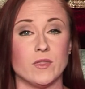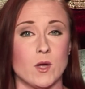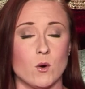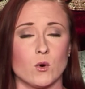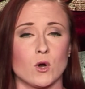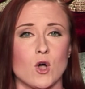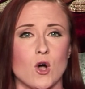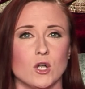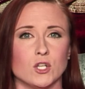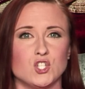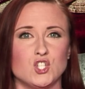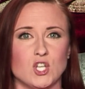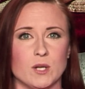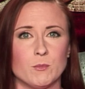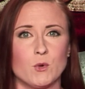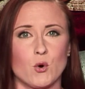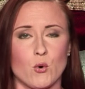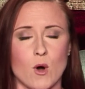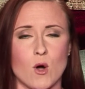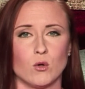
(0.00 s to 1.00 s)
They were called
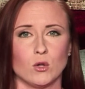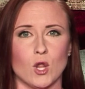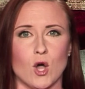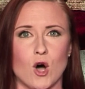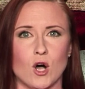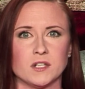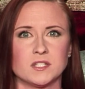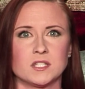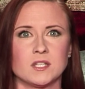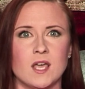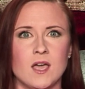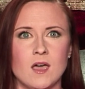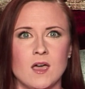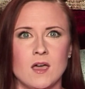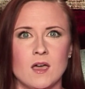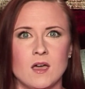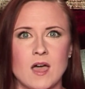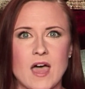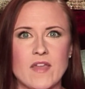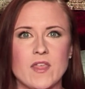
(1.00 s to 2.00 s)
Jim Crow laws,
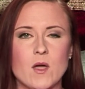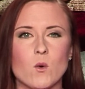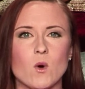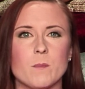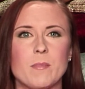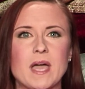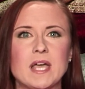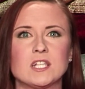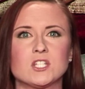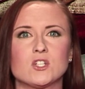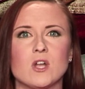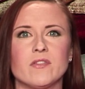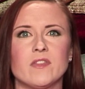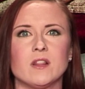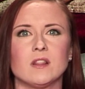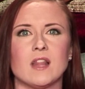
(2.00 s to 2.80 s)
and they were based on